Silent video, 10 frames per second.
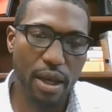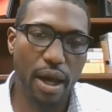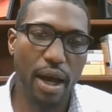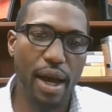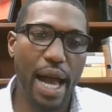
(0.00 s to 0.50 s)

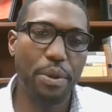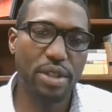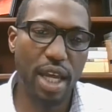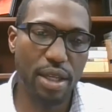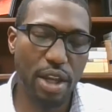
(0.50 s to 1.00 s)
I
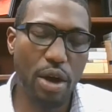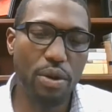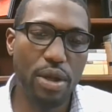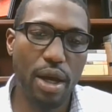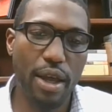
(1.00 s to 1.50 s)
will take
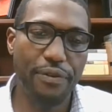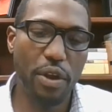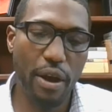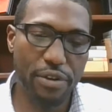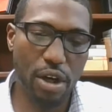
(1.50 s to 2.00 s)
note if
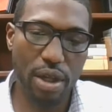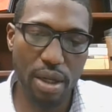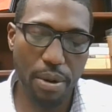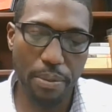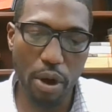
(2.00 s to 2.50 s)
you have turned
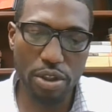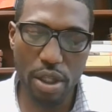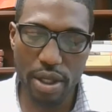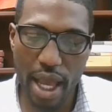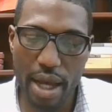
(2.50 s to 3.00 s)
in a
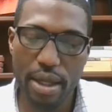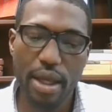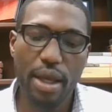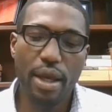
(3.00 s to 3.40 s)
proposal or not.